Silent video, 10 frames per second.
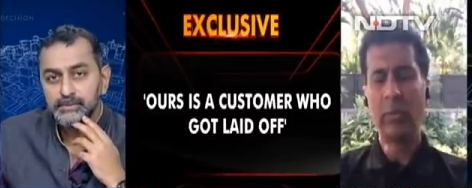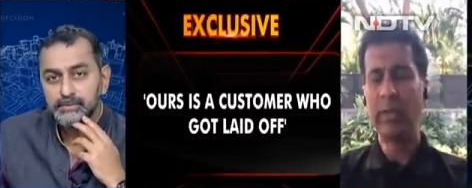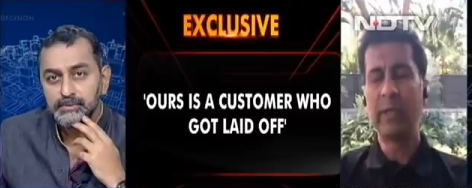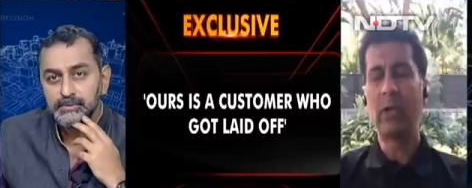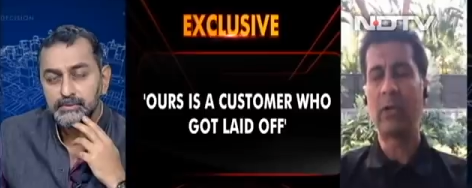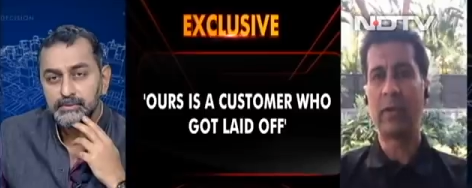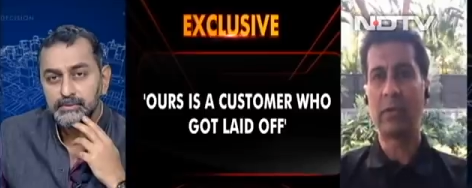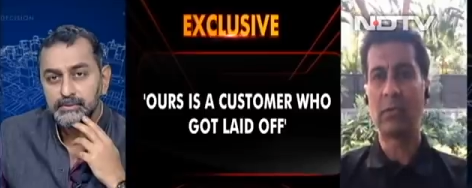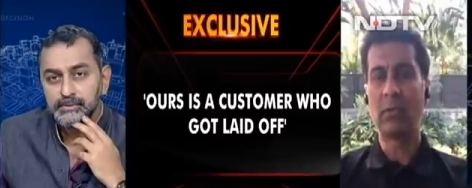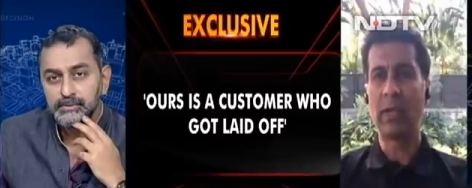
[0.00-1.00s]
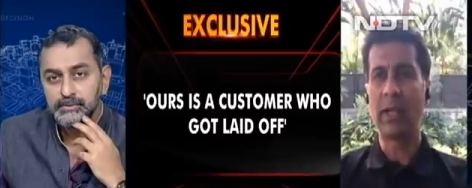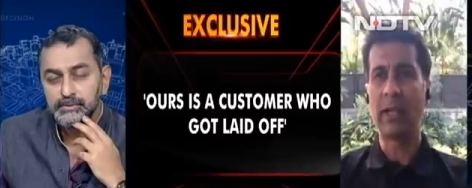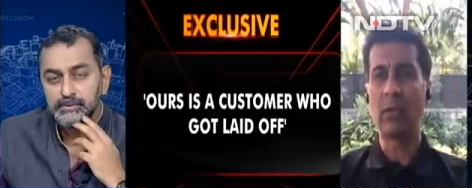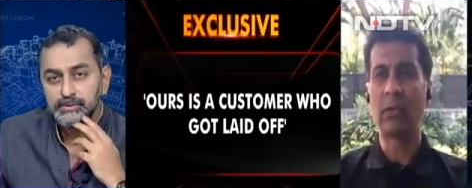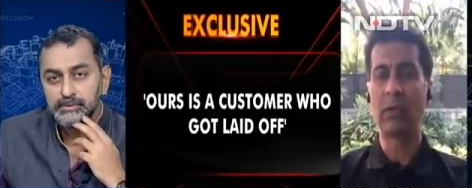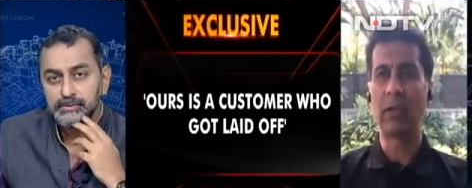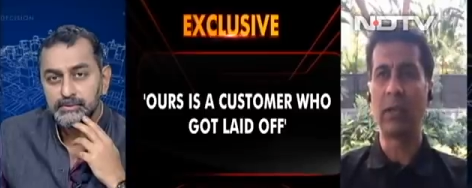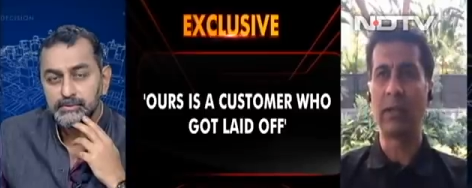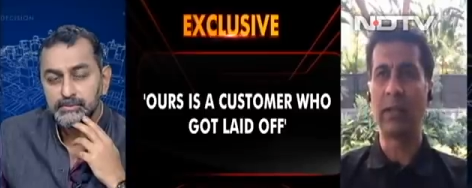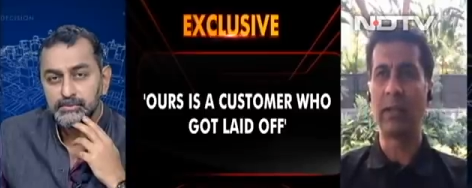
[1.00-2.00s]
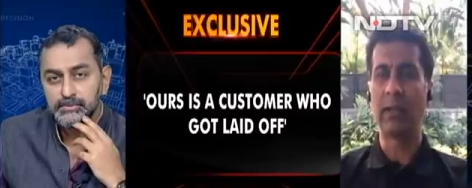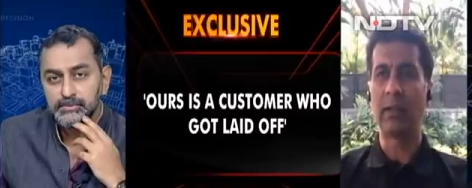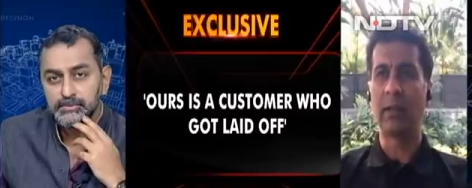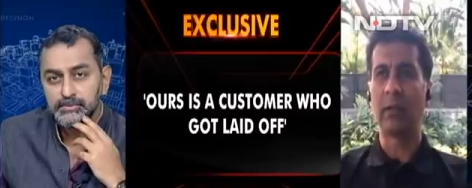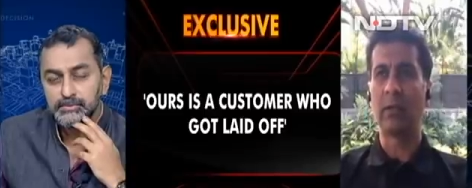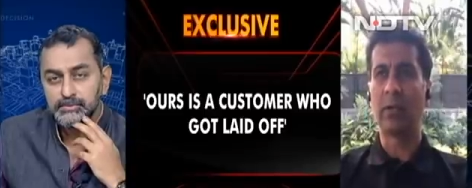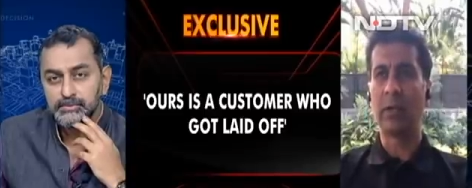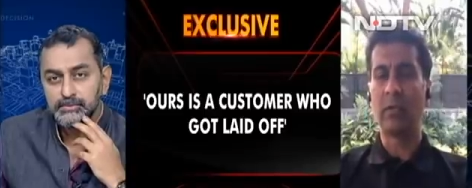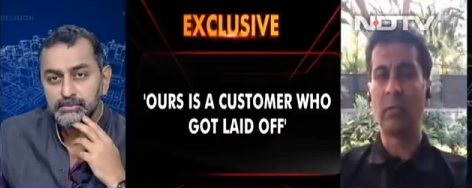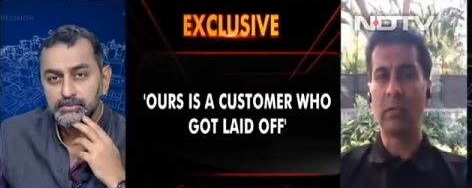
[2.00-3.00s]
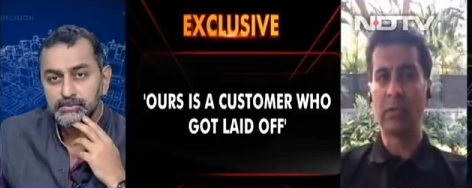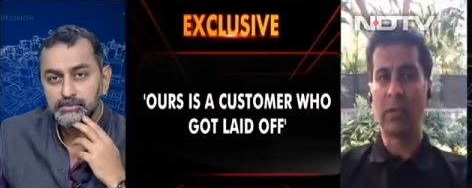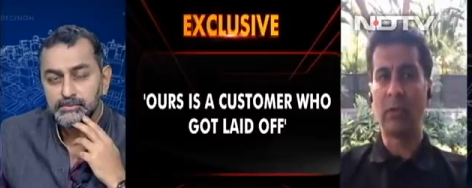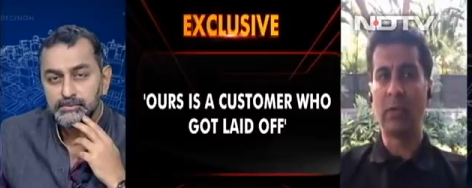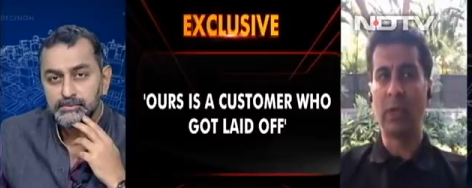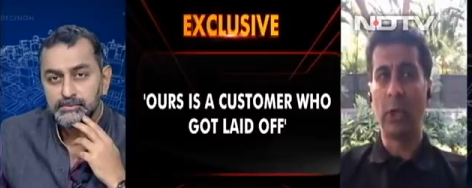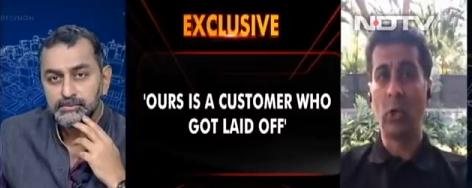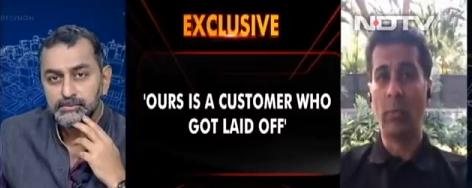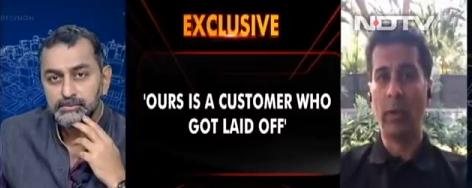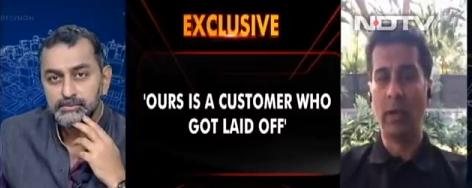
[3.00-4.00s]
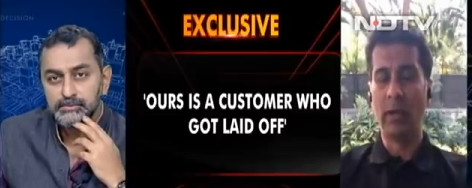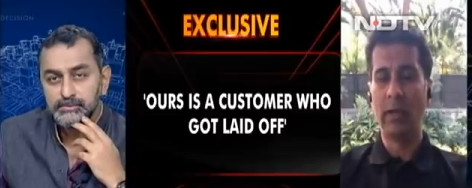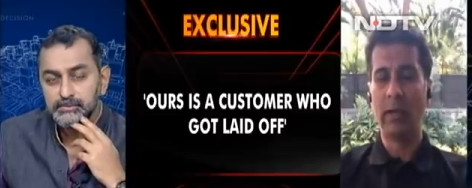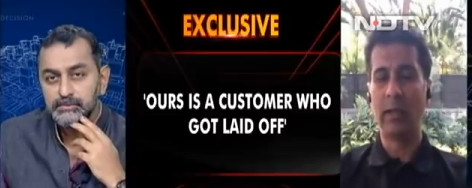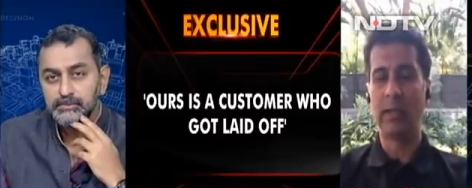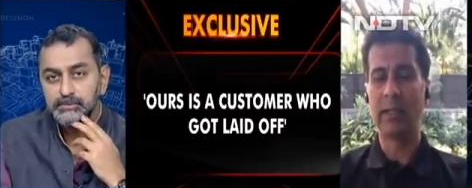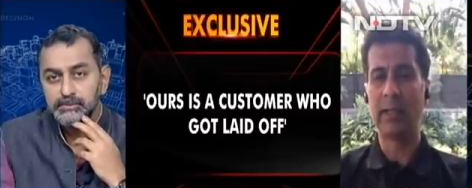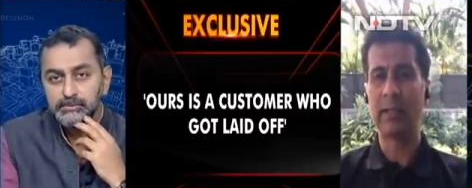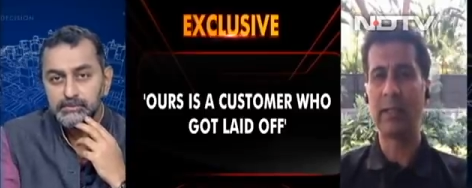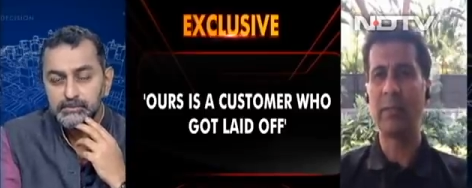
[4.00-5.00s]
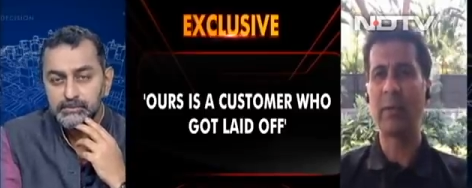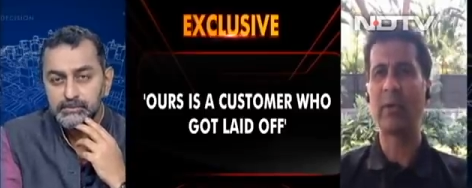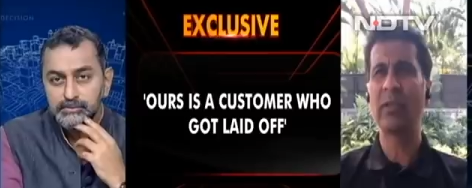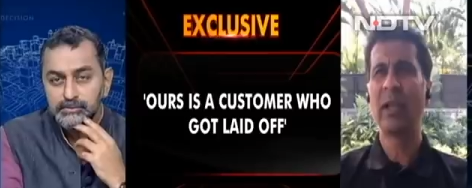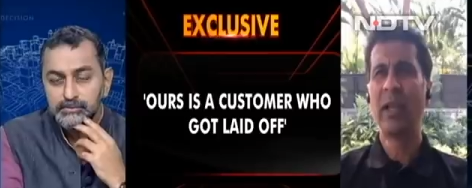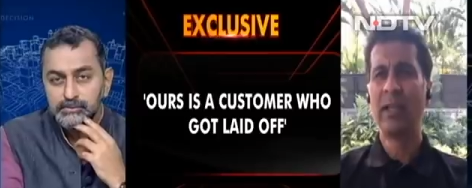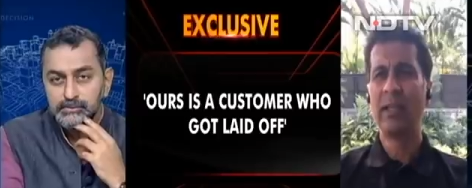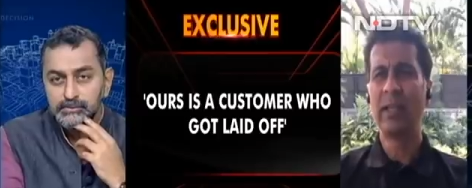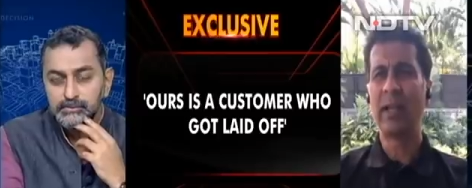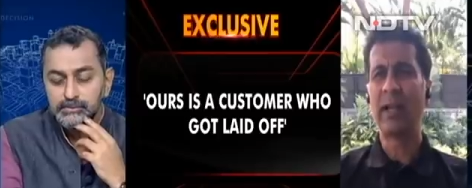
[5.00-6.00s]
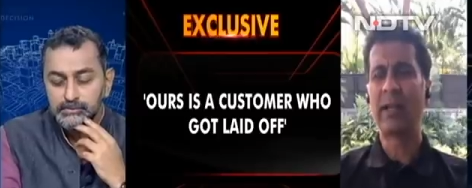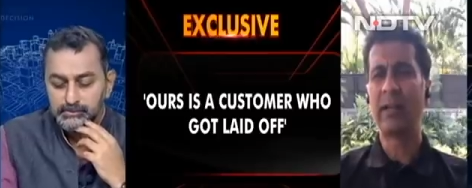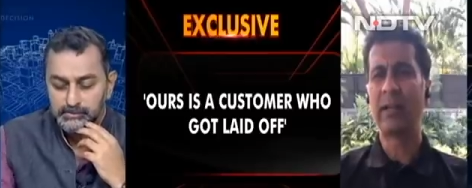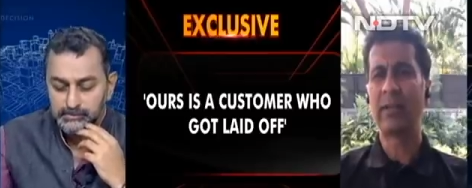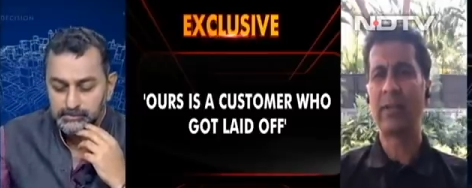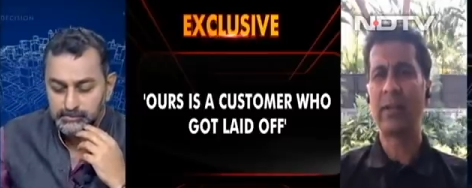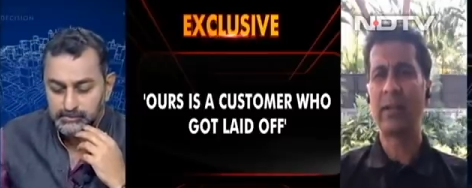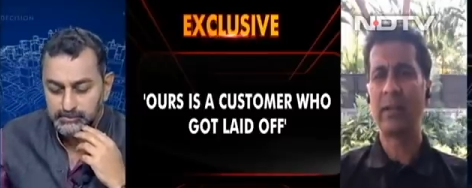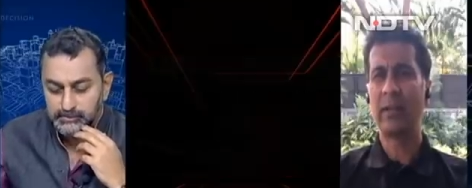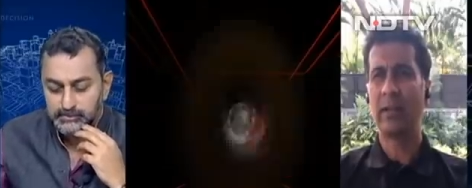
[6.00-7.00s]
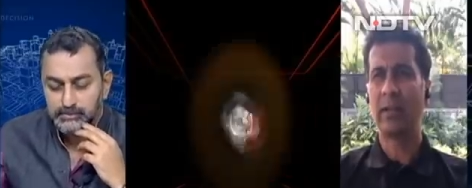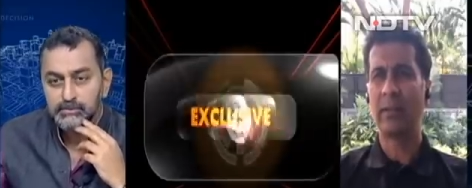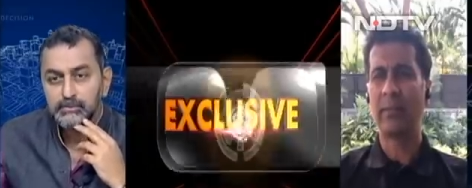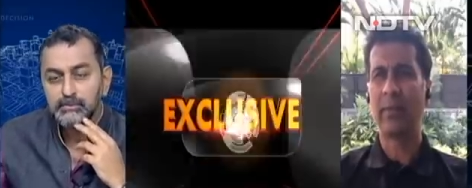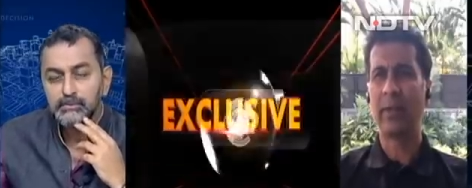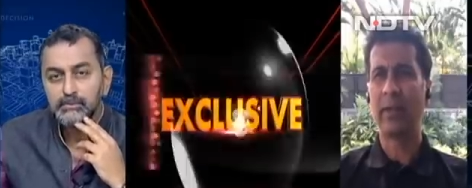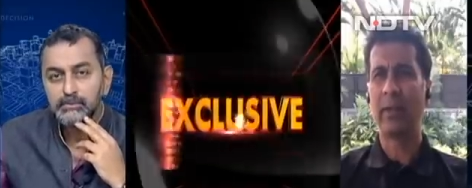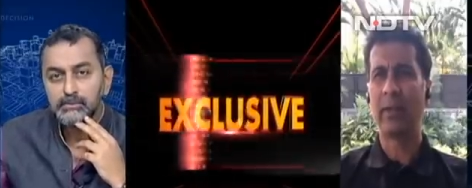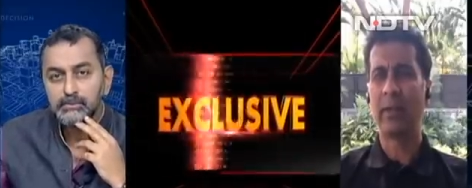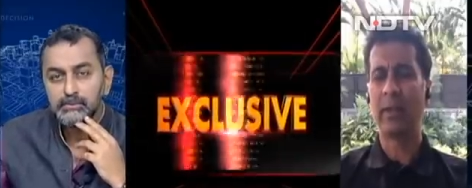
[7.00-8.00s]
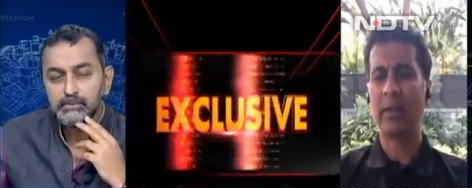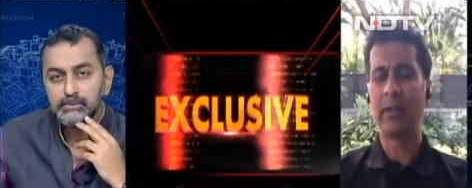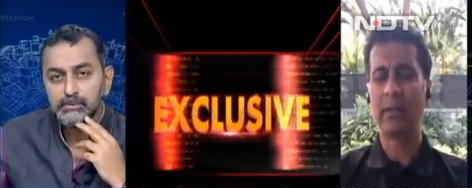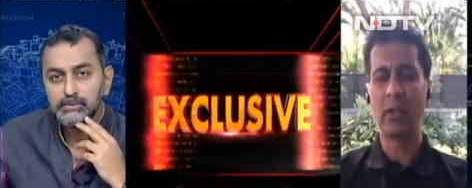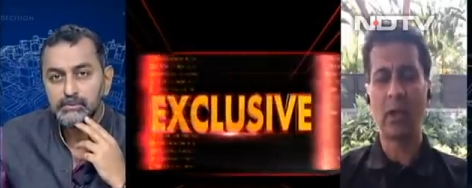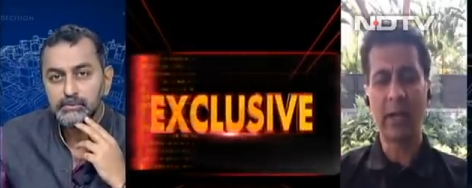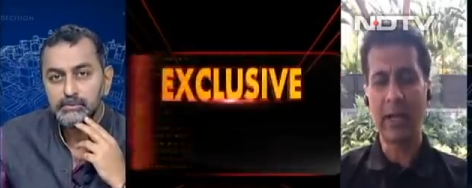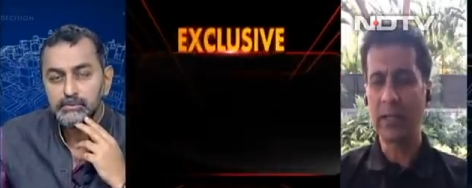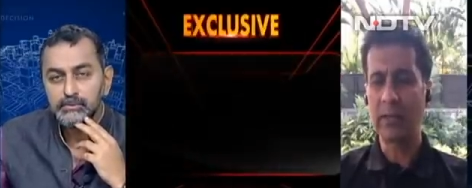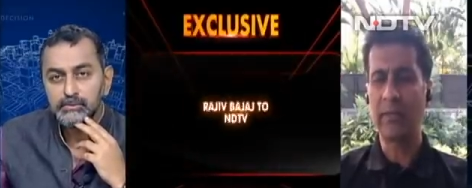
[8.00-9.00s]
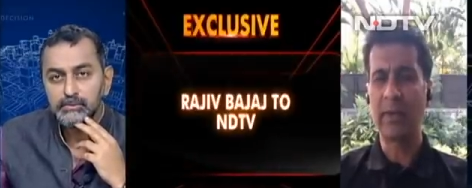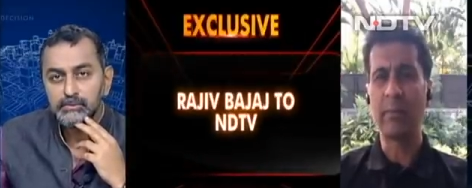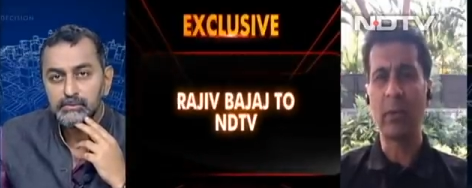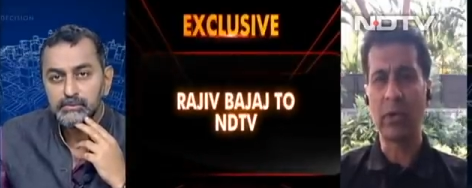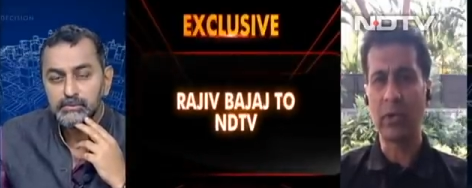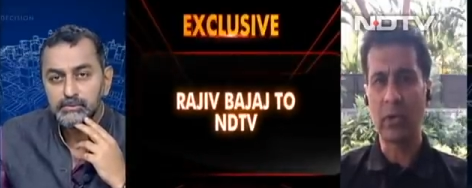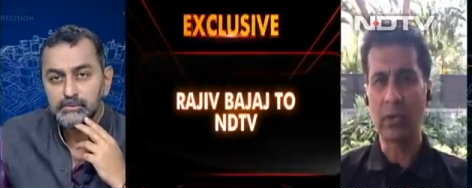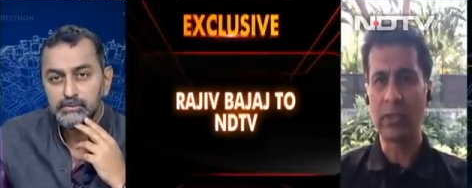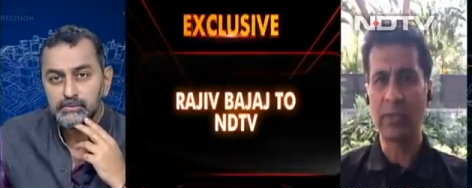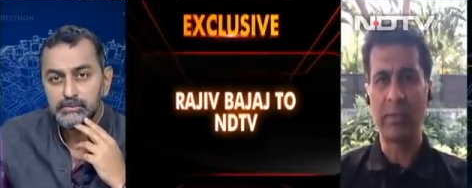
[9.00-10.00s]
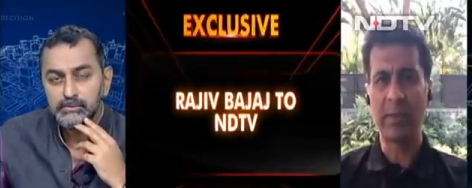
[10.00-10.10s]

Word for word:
Speaker 1: No, we did not, Vasu, and I don't uh, think, uh, you know, I don't want to sound noble uh, in that sense, because, see, in our industry, uh, uh, it is not as if employee cost